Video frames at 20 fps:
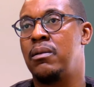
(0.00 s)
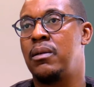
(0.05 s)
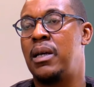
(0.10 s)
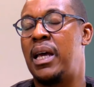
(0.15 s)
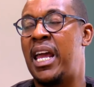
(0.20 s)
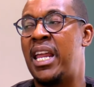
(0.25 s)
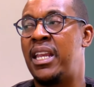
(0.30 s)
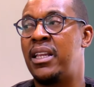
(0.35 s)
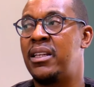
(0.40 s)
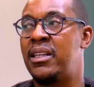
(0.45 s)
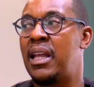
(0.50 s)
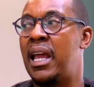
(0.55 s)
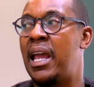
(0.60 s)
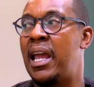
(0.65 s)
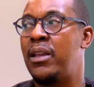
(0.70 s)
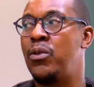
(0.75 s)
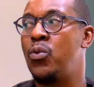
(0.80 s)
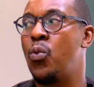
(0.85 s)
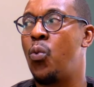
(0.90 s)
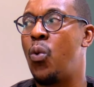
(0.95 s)

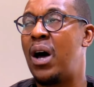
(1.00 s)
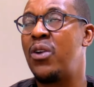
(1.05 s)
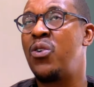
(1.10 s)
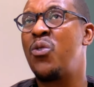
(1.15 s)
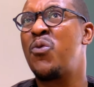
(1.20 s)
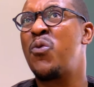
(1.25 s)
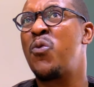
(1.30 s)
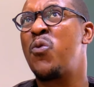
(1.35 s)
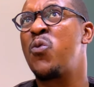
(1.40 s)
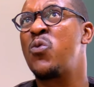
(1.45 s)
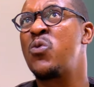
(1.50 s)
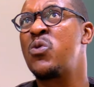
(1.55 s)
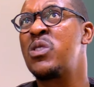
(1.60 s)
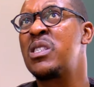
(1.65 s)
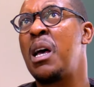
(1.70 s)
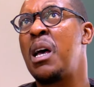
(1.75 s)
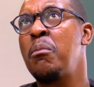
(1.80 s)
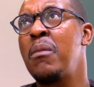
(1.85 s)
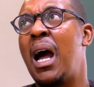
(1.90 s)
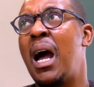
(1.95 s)
And one of
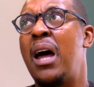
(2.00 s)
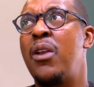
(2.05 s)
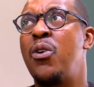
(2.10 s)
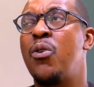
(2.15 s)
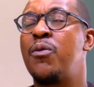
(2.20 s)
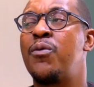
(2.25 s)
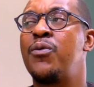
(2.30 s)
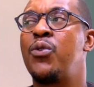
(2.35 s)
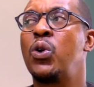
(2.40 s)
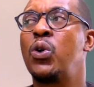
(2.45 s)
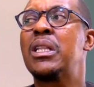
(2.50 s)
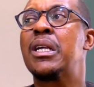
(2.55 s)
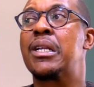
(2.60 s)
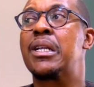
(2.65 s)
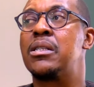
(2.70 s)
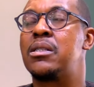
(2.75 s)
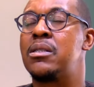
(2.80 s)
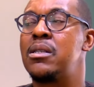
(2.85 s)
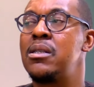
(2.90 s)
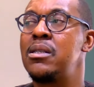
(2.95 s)
some kind of not
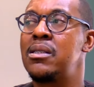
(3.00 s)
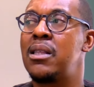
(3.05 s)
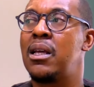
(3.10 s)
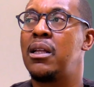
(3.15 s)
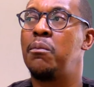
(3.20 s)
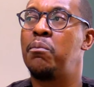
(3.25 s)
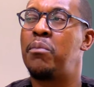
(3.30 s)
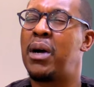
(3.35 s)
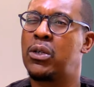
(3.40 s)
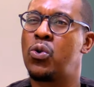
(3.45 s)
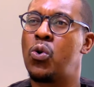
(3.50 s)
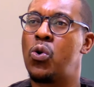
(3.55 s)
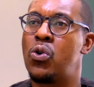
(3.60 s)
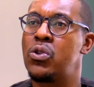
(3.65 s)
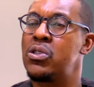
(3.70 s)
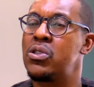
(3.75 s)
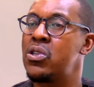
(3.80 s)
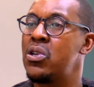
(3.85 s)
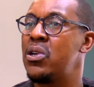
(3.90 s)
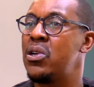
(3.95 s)
resistant but
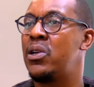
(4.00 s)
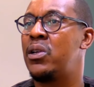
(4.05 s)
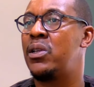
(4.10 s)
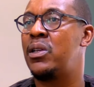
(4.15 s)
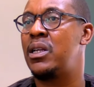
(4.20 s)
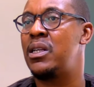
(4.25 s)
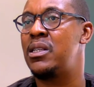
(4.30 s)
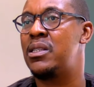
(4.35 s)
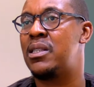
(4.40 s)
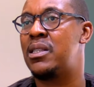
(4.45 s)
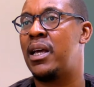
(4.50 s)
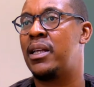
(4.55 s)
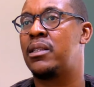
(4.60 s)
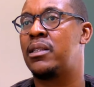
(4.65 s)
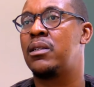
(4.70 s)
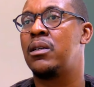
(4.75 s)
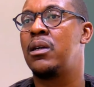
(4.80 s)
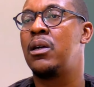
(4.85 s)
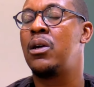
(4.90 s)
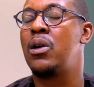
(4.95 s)
concern is
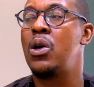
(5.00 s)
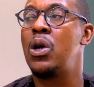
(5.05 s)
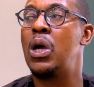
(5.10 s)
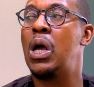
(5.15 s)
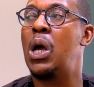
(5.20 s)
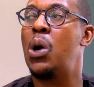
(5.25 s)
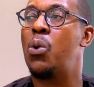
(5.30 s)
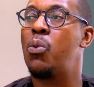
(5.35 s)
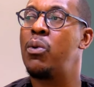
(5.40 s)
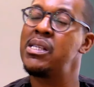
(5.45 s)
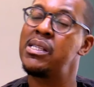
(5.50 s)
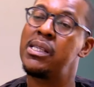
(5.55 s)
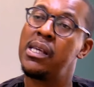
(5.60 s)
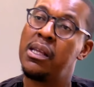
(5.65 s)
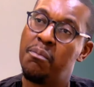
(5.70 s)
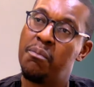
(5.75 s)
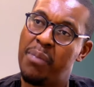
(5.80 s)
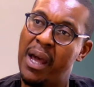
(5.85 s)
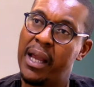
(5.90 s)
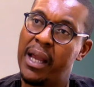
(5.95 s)
that we
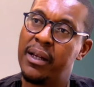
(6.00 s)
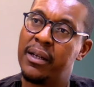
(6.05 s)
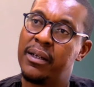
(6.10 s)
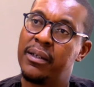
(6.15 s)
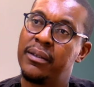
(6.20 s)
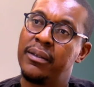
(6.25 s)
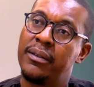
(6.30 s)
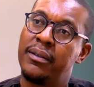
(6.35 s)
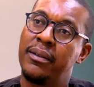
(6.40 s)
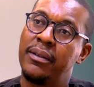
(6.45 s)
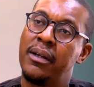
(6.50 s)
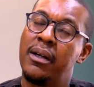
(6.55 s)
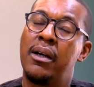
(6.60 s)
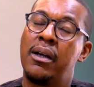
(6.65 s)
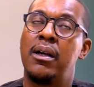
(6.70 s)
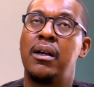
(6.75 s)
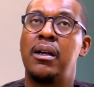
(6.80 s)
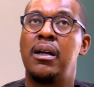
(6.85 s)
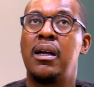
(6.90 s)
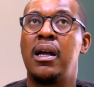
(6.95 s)
sit back
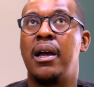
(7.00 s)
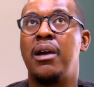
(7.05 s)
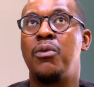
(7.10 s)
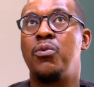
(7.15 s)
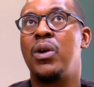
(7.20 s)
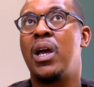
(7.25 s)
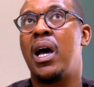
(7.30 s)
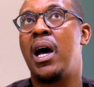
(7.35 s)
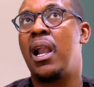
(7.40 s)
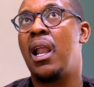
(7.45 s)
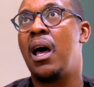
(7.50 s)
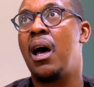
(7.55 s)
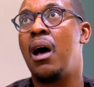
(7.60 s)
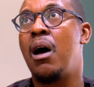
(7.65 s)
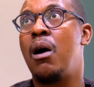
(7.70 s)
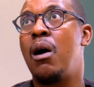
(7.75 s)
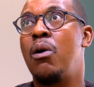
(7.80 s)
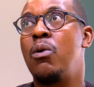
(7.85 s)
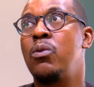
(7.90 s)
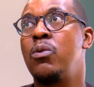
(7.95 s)
and we
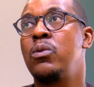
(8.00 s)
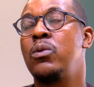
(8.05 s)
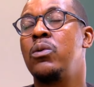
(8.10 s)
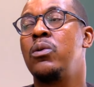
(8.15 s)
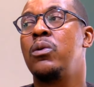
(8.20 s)
allow